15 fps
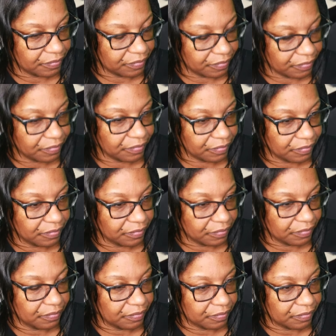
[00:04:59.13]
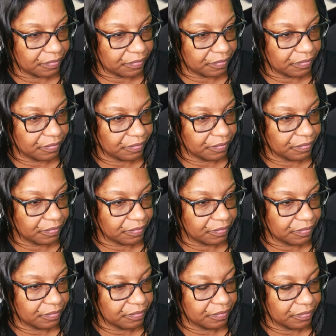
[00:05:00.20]

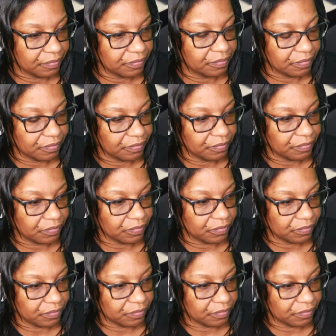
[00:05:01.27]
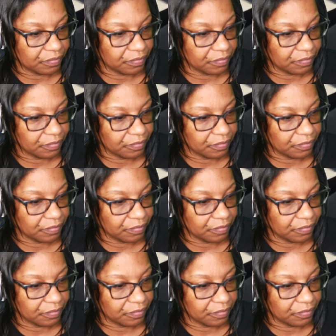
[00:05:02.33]
(not speaking)